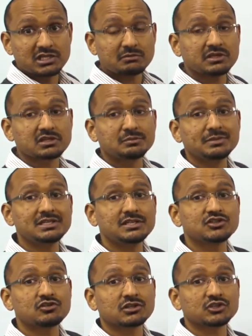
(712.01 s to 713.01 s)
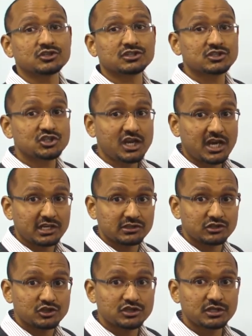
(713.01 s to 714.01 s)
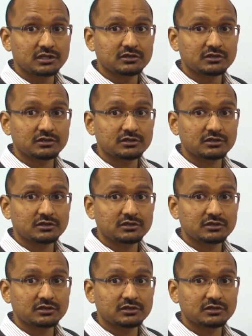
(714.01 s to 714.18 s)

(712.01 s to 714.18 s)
some of the committee structures change?